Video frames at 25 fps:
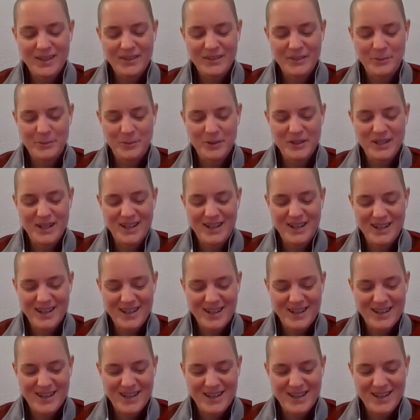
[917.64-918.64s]

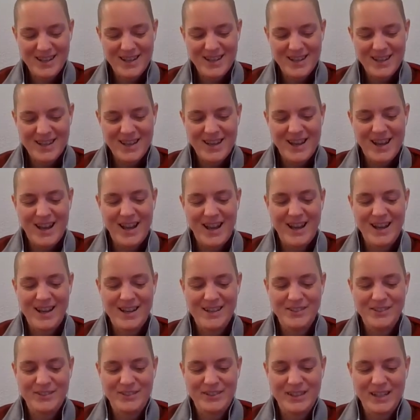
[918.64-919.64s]
Buddha,
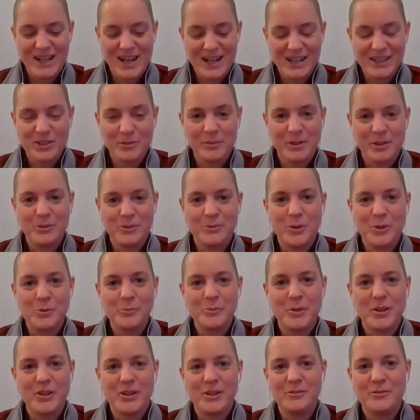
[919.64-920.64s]
as the ultimate role
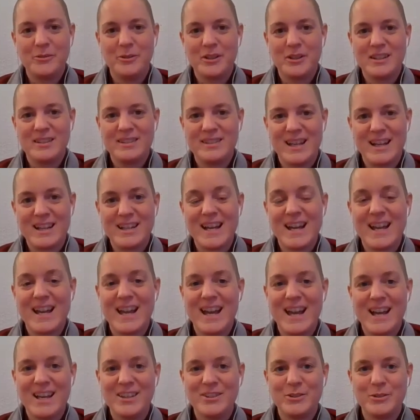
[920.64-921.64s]
model for the sangha,
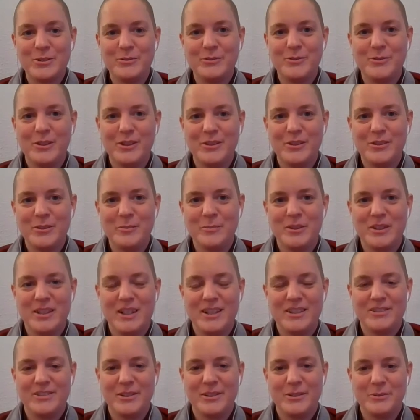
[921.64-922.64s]
has to follow the
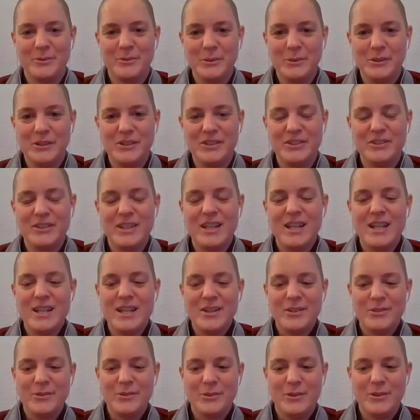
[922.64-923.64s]
monastic rules.
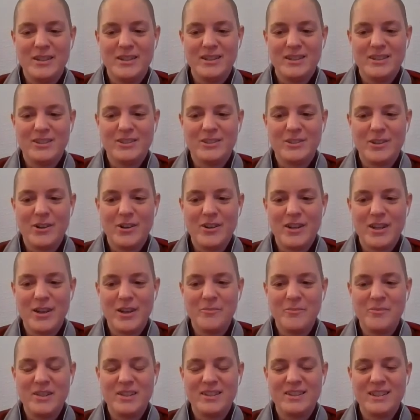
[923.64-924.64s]
So in this story,
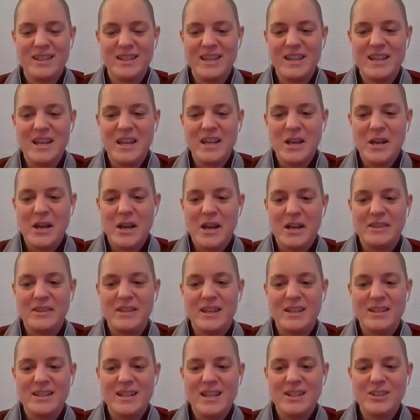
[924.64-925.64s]
obviously,
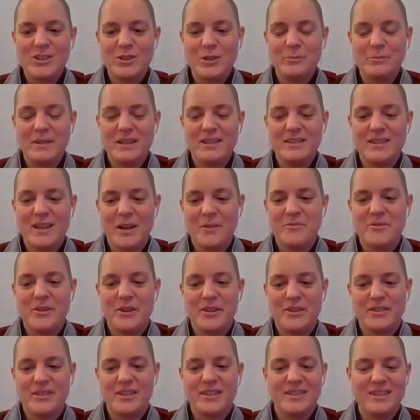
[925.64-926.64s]
there needs to be
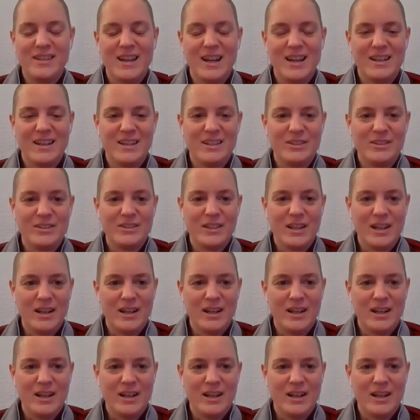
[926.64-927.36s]
someone that is